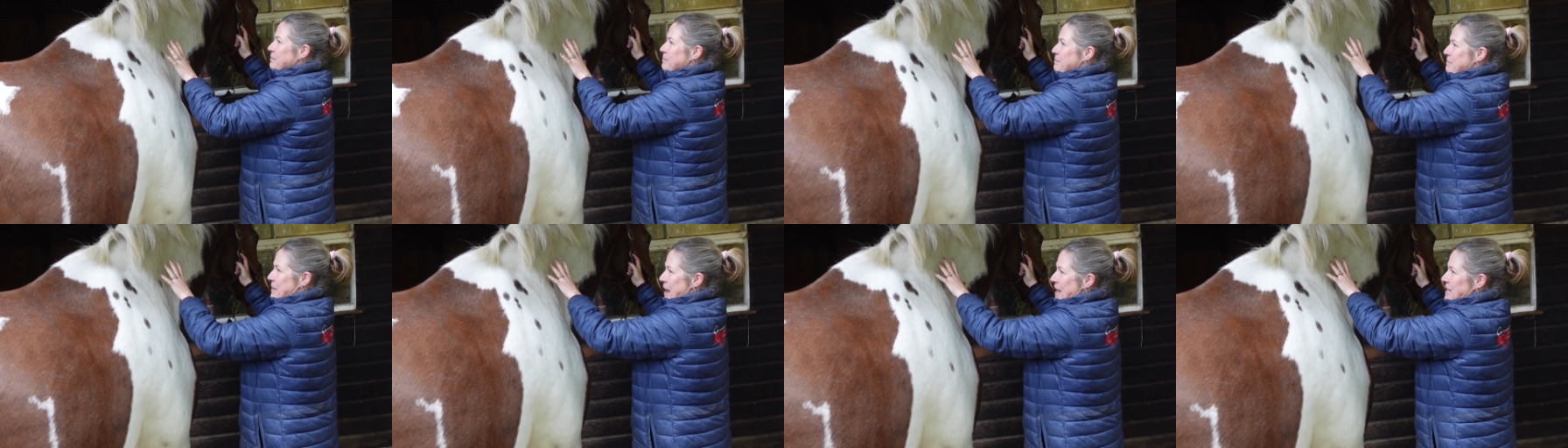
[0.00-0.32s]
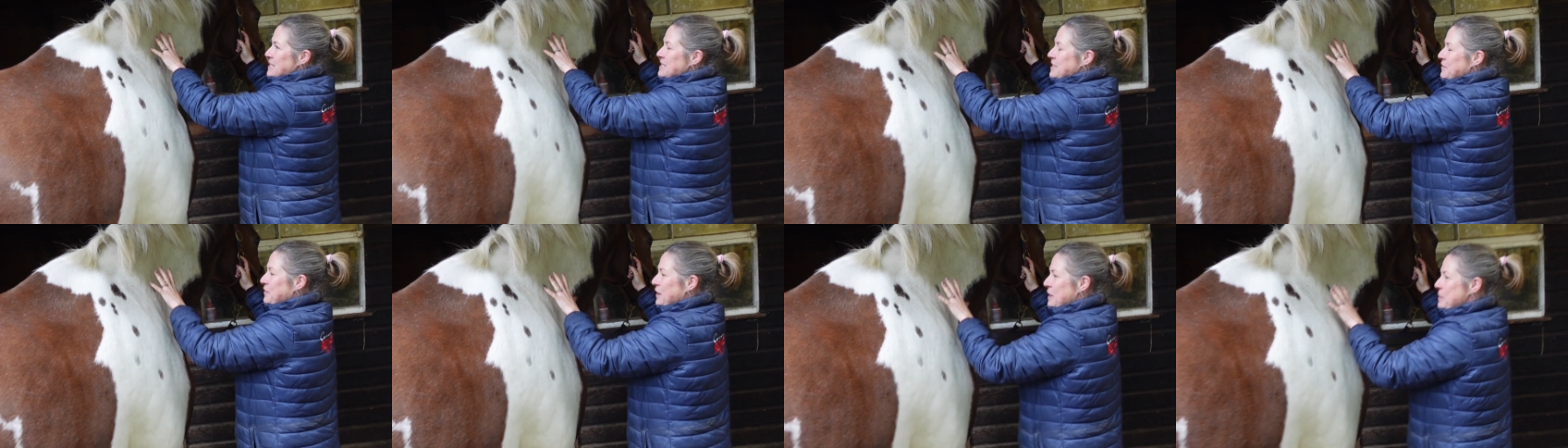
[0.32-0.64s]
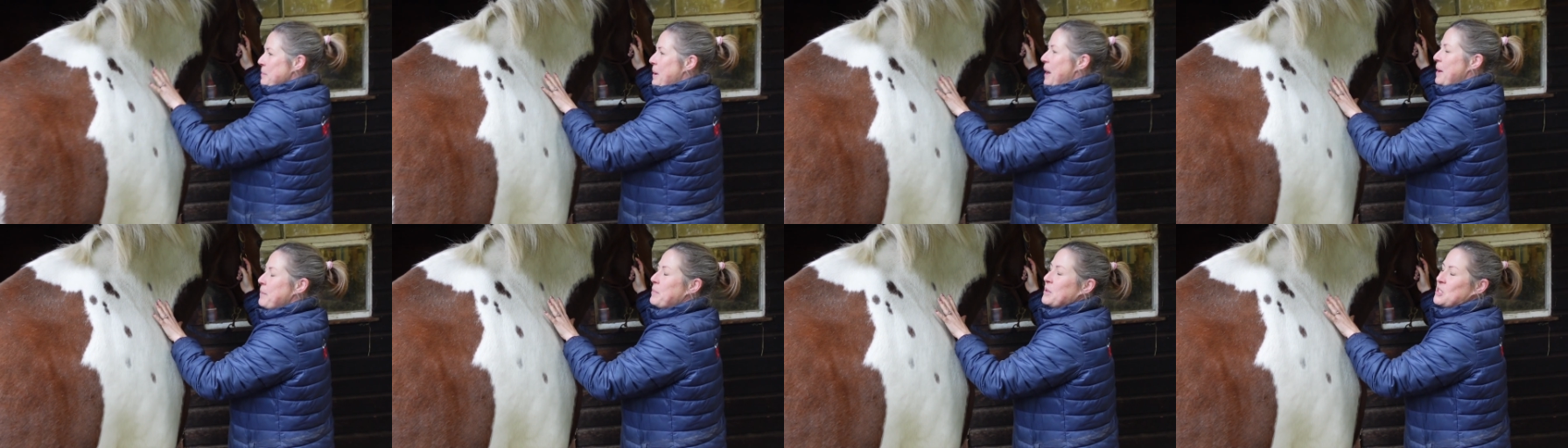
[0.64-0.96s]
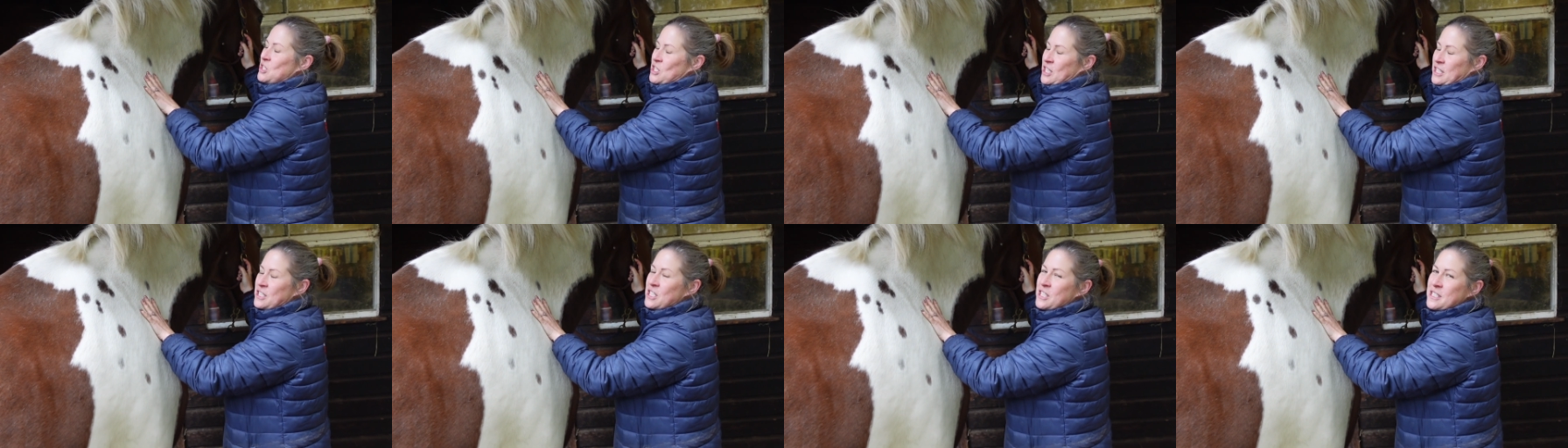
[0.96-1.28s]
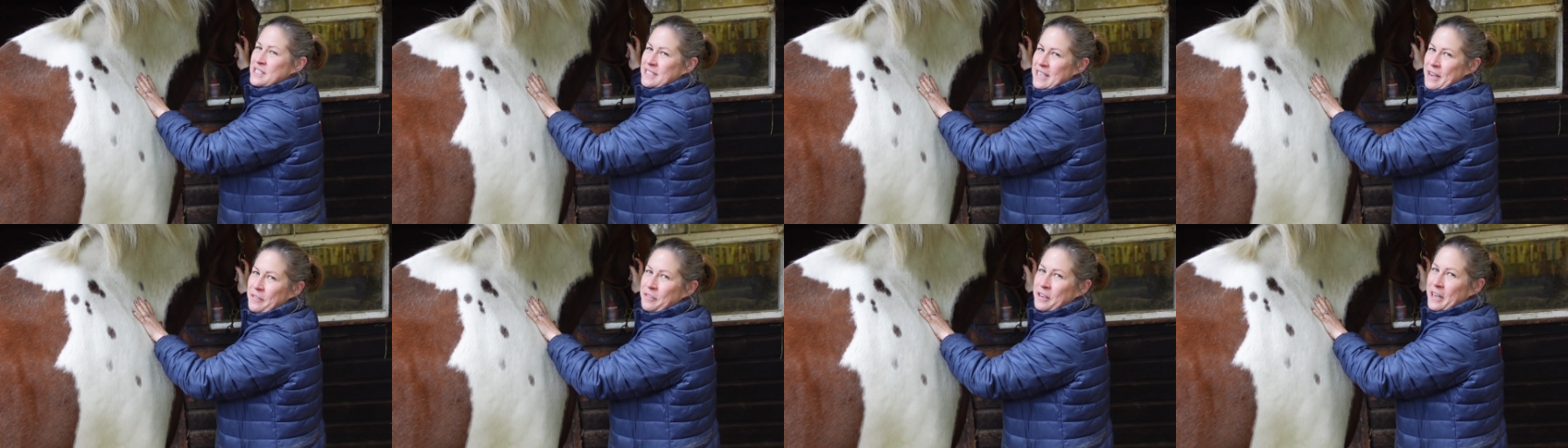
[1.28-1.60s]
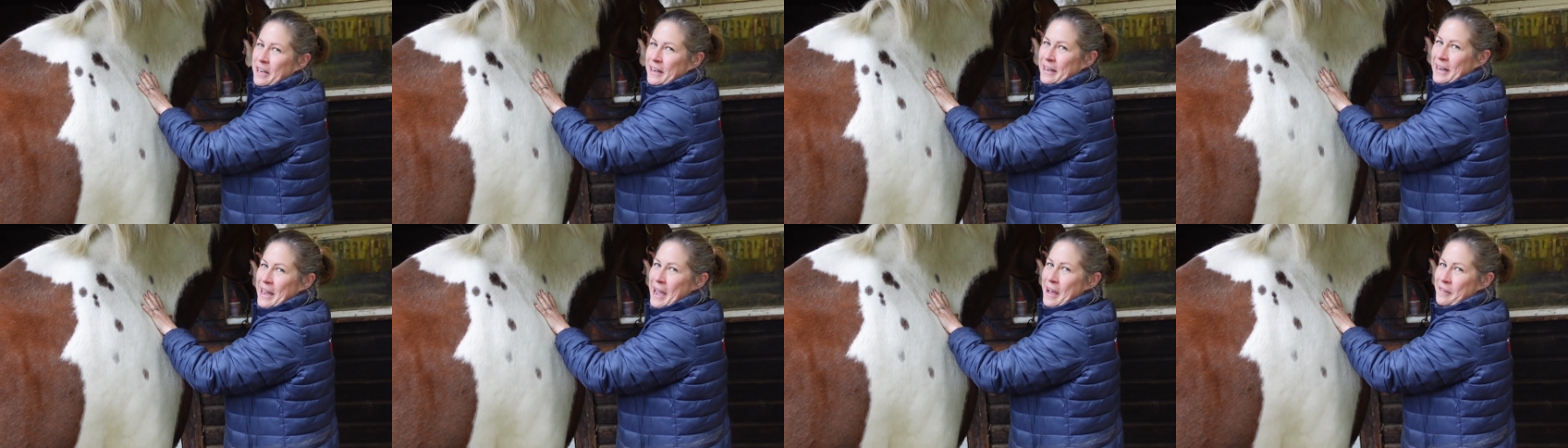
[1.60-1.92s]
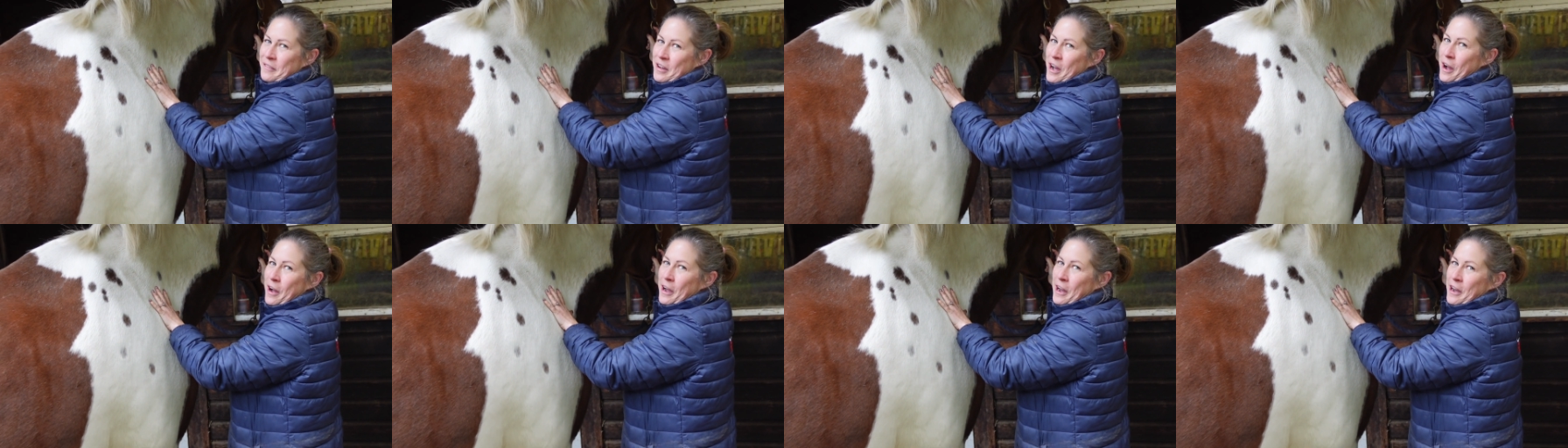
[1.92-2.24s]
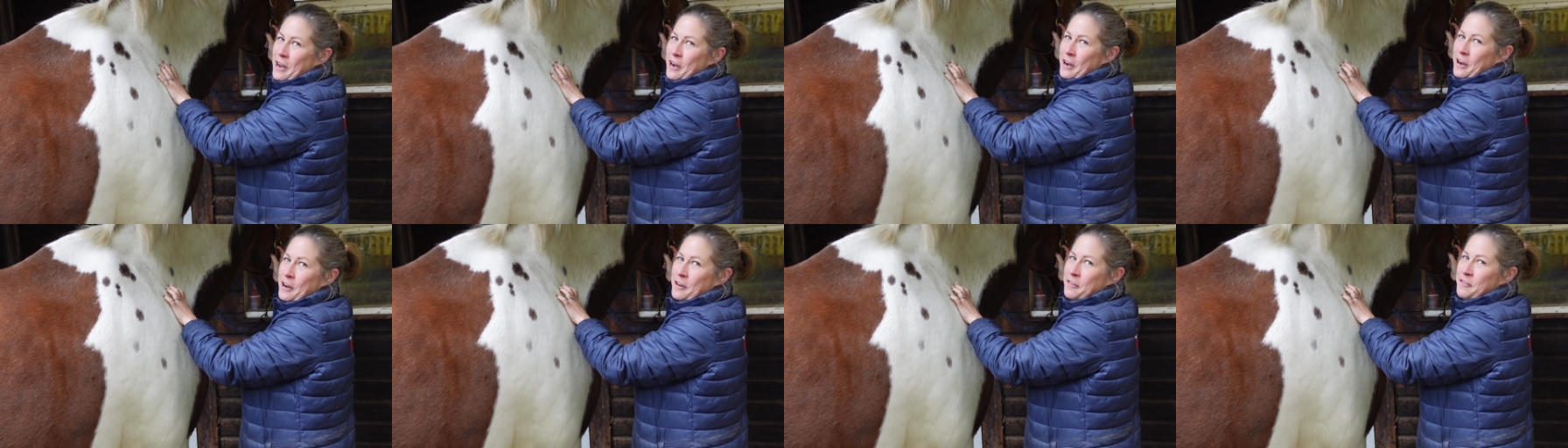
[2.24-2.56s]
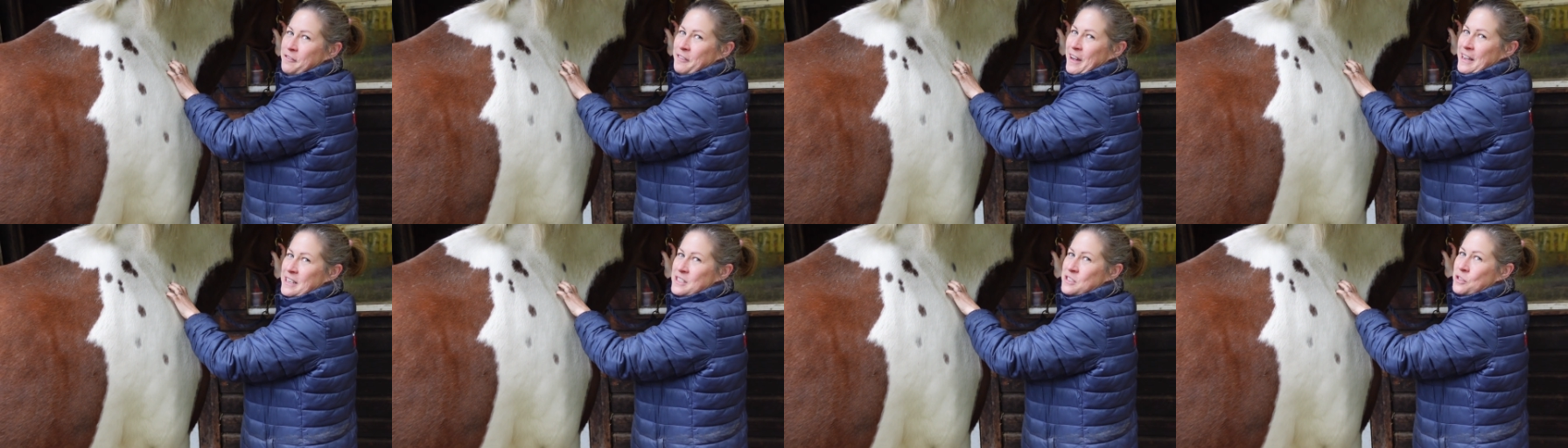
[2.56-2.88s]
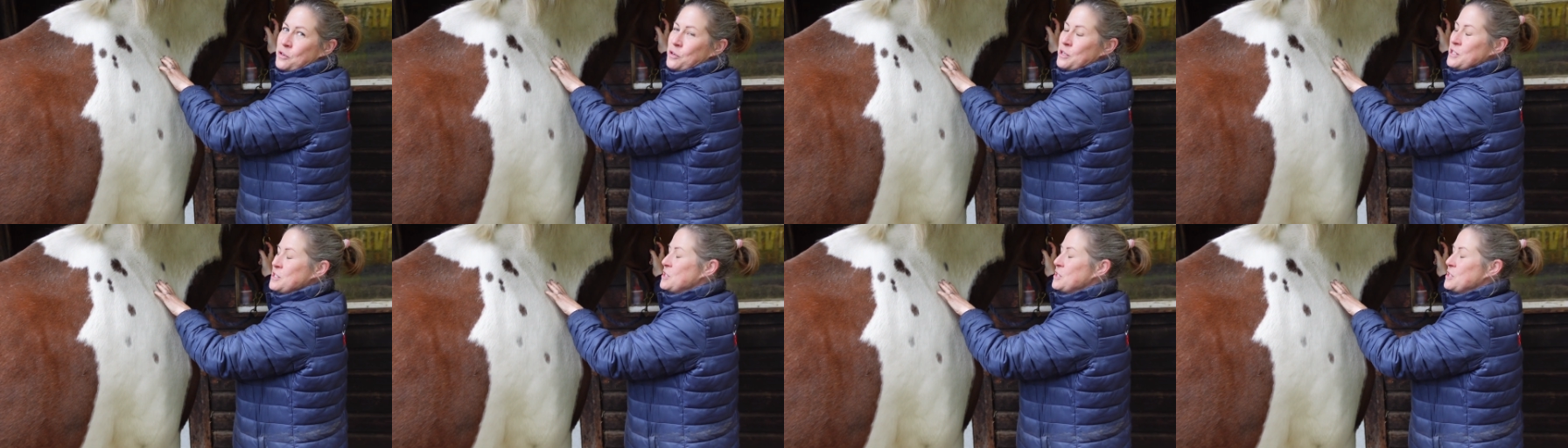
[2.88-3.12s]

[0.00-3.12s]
massively bad, but she does definitely have a higher fat score.